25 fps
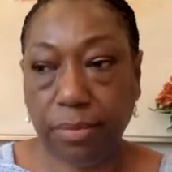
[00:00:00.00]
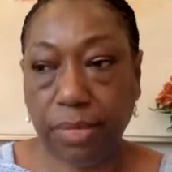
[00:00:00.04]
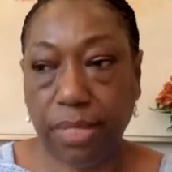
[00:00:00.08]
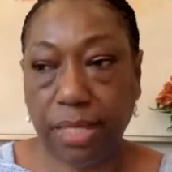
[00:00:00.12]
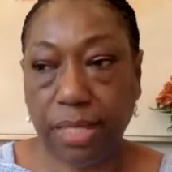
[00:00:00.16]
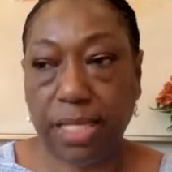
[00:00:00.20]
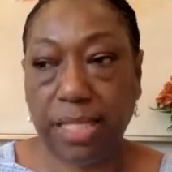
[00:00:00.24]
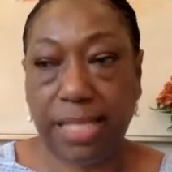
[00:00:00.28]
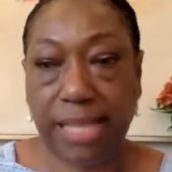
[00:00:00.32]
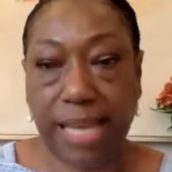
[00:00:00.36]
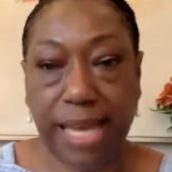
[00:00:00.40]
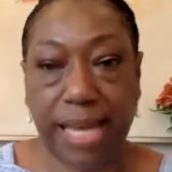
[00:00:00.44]

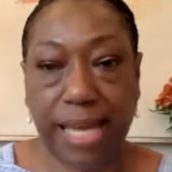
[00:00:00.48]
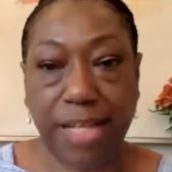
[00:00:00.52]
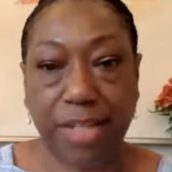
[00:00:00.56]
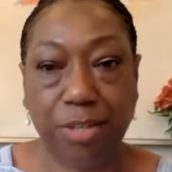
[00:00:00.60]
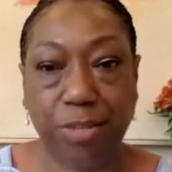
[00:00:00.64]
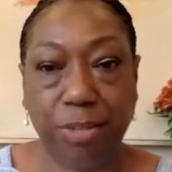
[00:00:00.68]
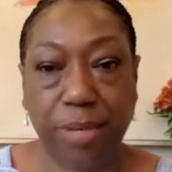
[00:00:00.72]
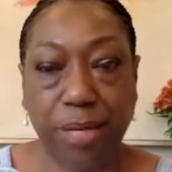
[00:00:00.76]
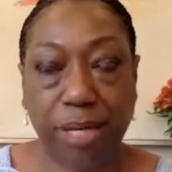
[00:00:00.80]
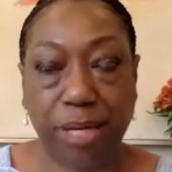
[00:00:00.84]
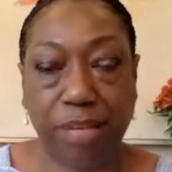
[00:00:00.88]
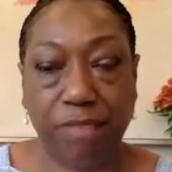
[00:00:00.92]

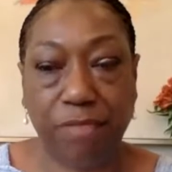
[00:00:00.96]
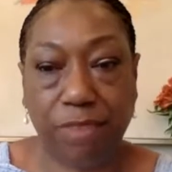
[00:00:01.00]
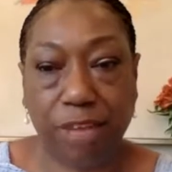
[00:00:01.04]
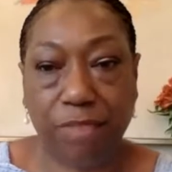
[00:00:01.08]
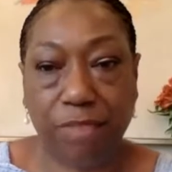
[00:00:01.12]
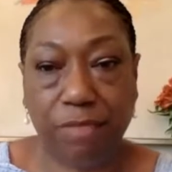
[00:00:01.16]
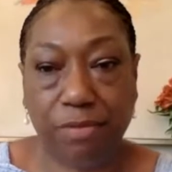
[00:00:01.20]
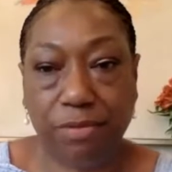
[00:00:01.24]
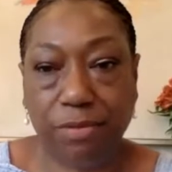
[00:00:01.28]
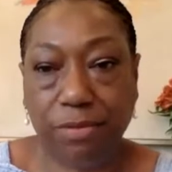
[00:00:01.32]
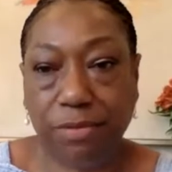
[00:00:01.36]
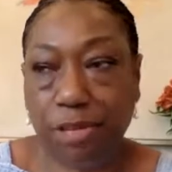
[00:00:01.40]
engagement,
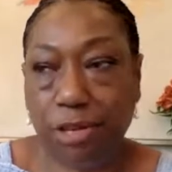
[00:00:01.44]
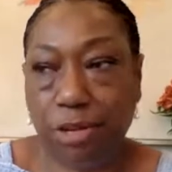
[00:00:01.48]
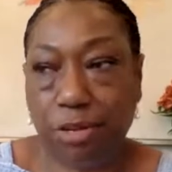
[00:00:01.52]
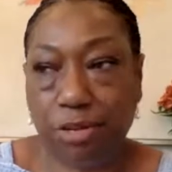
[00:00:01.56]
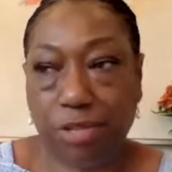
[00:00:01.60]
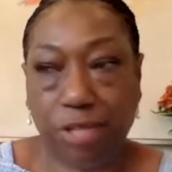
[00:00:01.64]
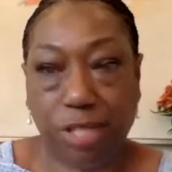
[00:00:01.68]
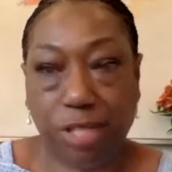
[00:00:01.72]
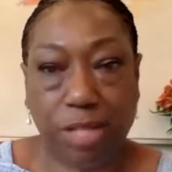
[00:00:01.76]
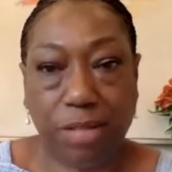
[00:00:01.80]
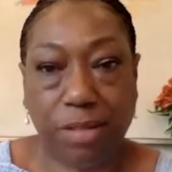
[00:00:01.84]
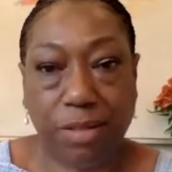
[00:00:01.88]
of
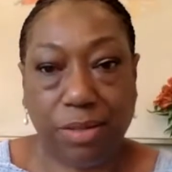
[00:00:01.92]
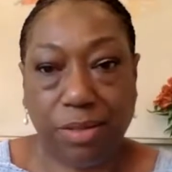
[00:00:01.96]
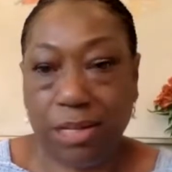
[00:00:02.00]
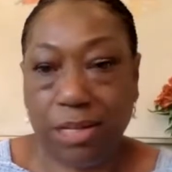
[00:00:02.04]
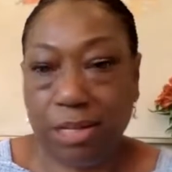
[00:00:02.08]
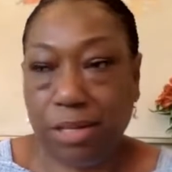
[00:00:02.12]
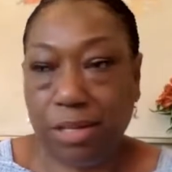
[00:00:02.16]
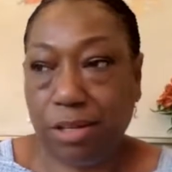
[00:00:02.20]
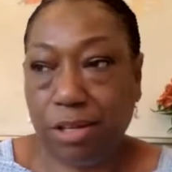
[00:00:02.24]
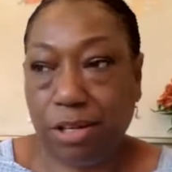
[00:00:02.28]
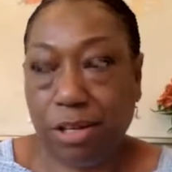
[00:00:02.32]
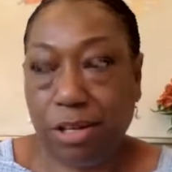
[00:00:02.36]
seeing that
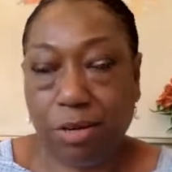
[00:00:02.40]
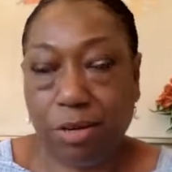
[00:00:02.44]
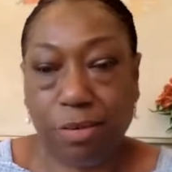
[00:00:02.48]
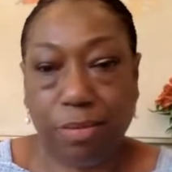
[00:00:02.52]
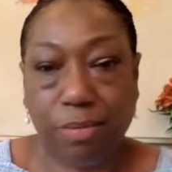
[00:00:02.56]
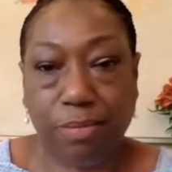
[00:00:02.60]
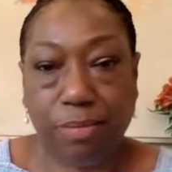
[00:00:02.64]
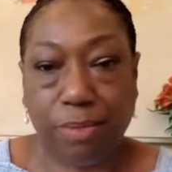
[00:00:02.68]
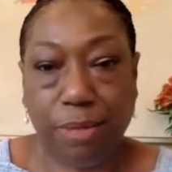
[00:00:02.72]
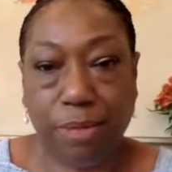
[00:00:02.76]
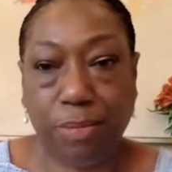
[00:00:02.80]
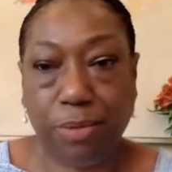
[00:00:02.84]
these,
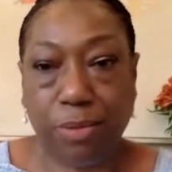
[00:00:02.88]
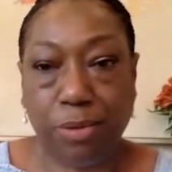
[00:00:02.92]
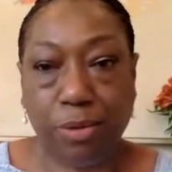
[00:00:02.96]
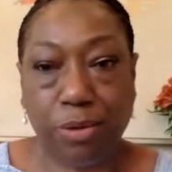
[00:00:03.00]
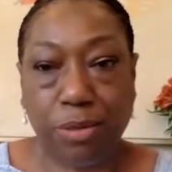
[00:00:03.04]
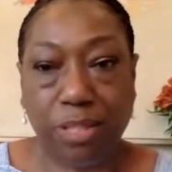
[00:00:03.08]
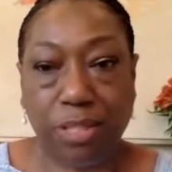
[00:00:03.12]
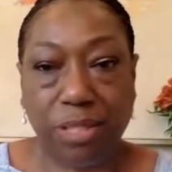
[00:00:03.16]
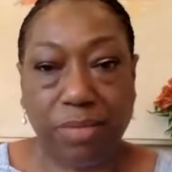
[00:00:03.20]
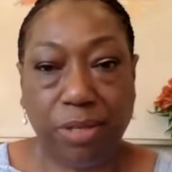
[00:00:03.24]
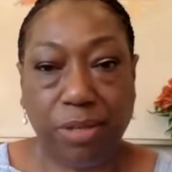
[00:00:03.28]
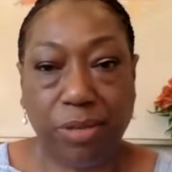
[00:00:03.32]
people who are
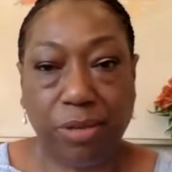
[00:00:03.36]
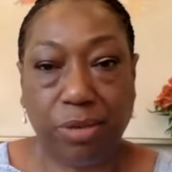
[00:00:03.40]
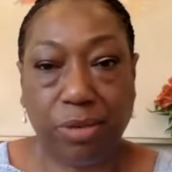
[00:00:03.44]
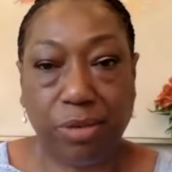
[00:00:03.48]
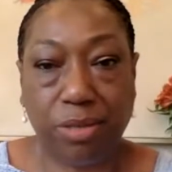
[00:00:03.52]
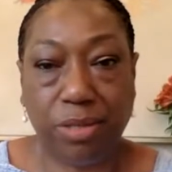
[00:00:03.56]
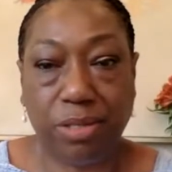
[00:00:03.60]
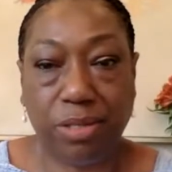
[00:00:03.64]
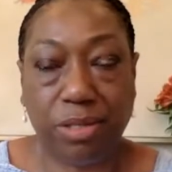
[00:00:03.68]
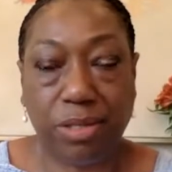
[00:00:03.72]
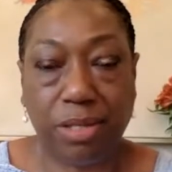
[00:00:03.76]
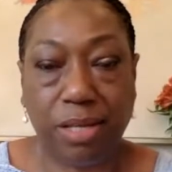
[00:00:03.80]
living through
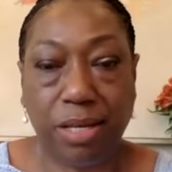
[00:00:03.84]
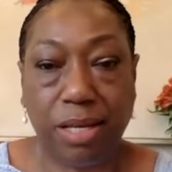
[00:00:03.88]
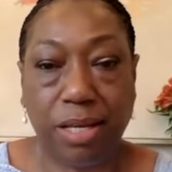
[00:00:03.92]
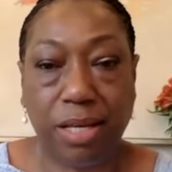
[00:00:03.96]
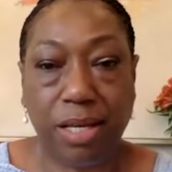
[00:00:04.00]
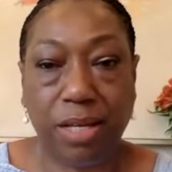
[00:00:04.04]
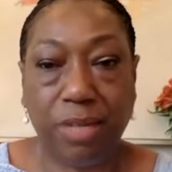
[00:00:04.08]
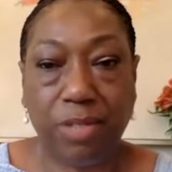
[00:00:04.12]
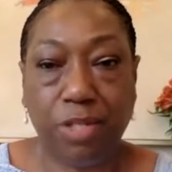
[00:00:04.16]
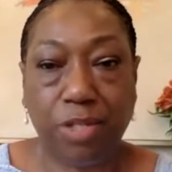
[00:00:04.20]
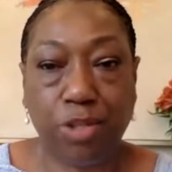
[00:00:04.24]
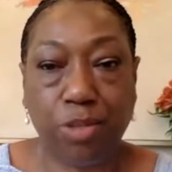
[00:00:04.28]
these
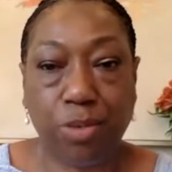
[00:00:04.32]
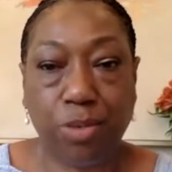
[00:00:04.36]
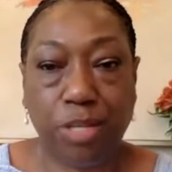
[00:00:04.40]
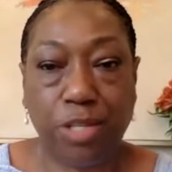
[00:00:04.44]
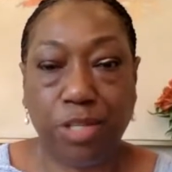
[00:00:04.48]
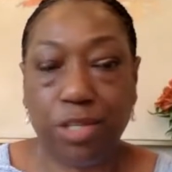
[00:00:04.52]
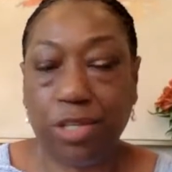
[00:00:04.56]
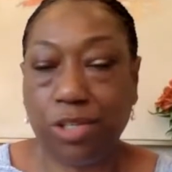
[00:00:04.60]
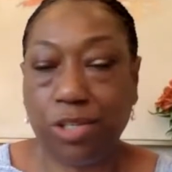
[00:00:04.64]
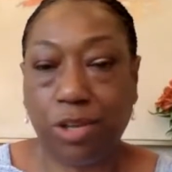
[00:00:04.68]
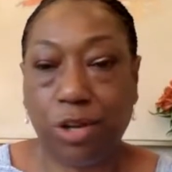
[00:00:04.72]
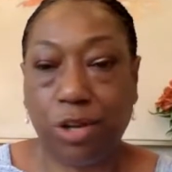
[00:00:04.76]

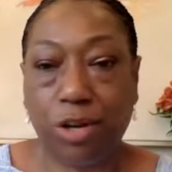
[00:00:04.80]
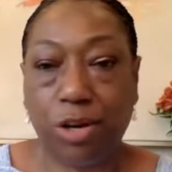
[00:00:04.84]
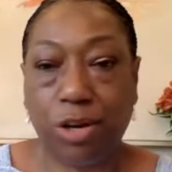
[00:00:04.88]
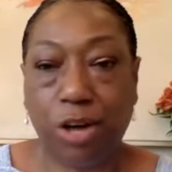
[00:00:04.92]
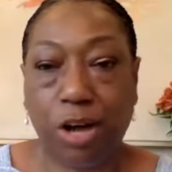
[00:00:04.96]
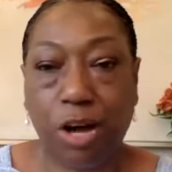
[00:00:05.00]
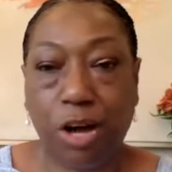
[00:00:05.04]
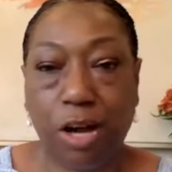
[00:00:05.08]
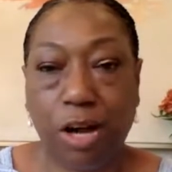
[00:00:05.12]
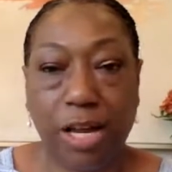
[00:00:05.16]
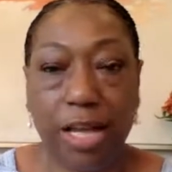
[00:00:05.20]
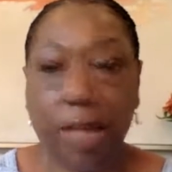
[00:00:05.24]
situations
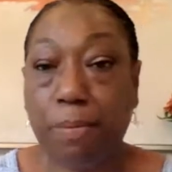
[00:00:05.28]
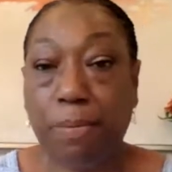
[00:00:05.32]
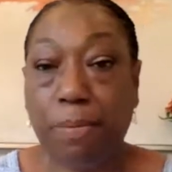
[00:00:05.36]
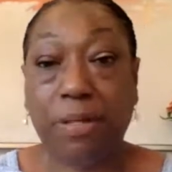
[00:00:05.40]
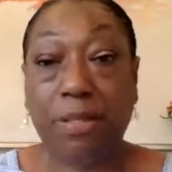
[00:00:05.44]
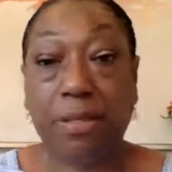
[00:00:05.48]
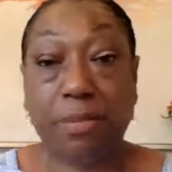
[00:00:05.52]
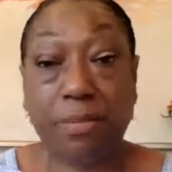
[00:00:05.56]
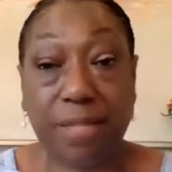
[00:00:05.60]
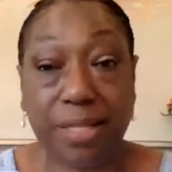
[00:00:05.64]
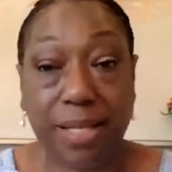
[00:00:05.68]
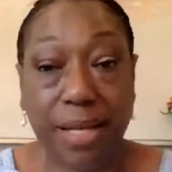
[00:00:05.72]
are helping
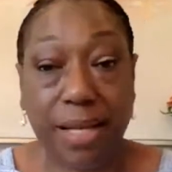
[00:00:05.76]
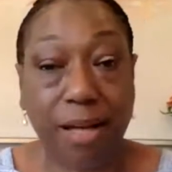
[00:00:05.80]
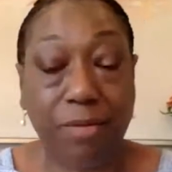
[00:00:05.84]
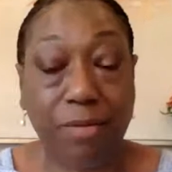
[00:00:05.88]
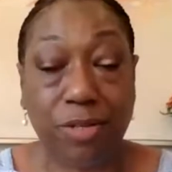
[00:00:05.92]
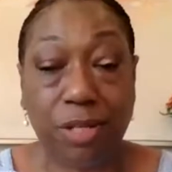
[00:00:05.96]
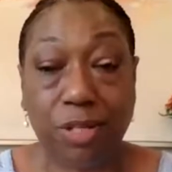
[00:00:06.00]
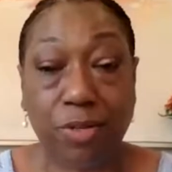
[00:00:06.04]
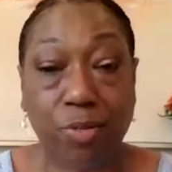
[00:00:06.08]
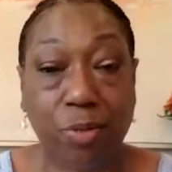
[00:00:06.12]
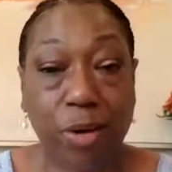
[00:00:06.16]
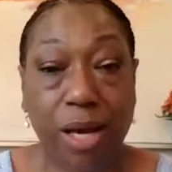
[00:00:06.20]

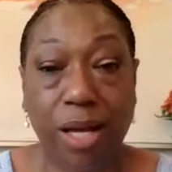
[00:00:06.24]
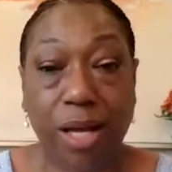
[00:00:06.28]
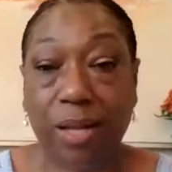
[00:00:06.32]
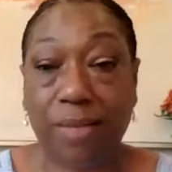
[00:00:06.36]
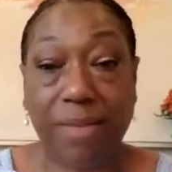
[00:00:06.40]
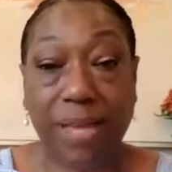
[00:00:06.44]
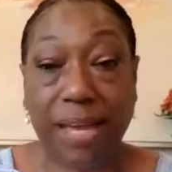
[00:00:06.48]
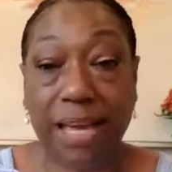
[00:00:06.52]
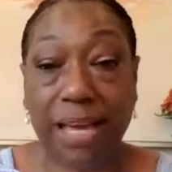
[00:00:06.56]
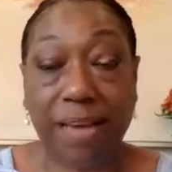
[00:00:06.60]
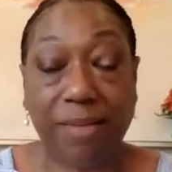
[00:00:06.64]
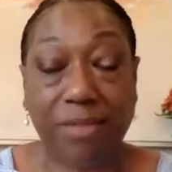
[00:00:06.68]
themselves as well,
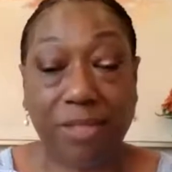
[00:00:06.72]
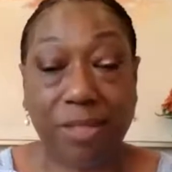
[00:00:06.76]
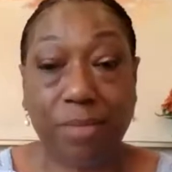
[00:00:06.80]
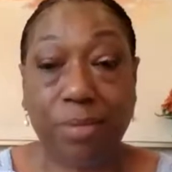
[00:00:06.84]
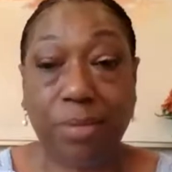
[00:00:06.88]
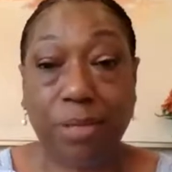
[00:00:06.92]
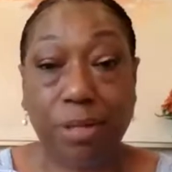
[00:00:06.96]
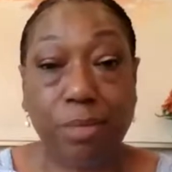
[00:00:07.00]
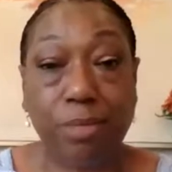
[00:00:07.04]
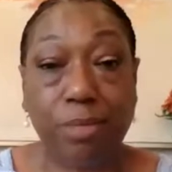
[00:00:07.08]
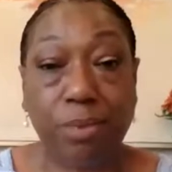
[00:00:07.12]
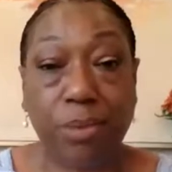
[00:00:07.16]
and they have
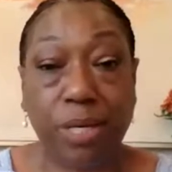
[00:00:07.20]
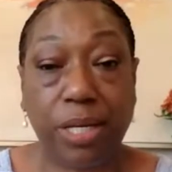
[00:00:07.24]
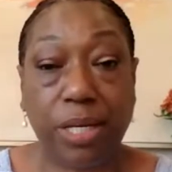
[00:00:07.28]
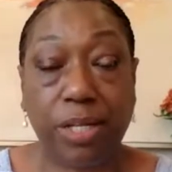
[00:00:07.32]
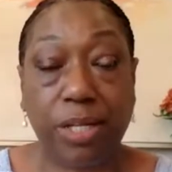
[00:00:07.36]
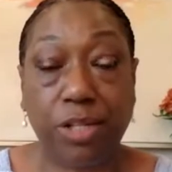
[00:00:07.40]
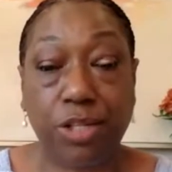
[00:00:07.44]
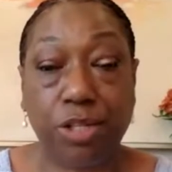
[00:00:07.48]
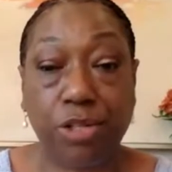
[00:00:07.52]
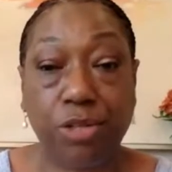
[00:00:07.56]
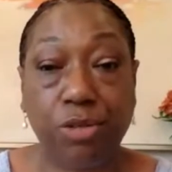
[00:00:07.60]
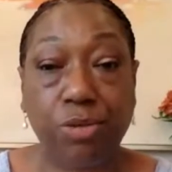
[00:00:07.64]
something to
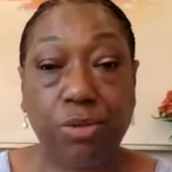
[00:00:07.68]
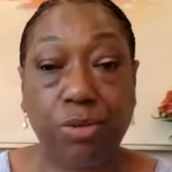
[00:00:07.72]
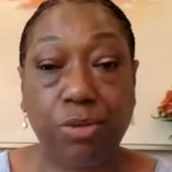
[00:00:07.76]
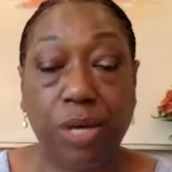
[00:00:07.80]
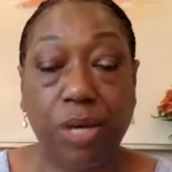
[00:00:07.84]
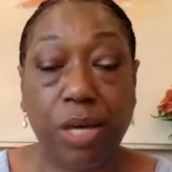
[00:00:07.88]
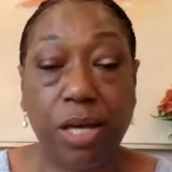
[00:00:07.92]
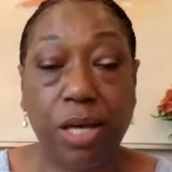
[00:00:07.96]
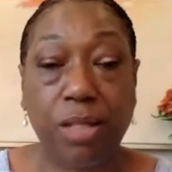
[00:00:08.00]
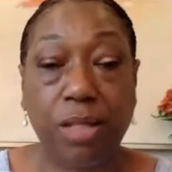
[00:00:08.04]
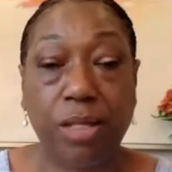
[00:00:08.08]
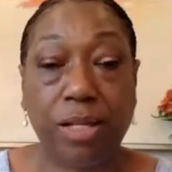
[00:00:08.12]
bring to
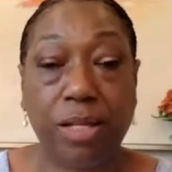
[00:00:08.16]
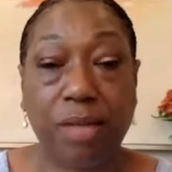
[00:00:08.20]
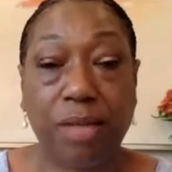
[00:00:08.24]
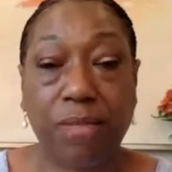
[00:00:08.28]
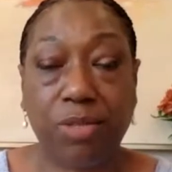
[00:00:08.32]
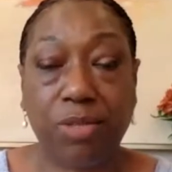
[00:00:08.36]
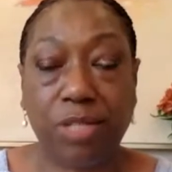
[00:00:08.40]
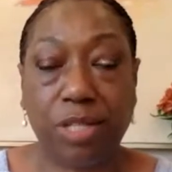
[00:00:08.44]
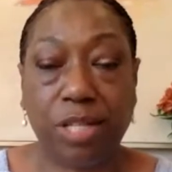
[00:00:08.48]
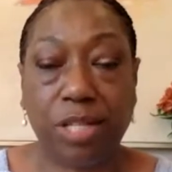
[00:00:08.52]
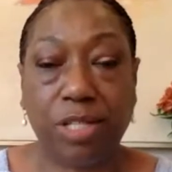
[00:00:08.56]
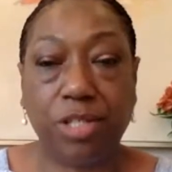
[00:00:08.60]
the
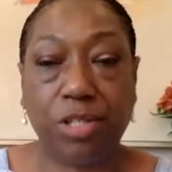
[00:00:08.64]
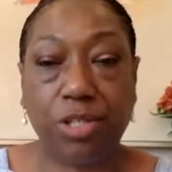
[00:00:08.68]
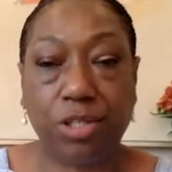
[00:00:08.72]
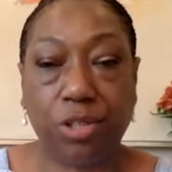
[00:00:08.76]
conversation.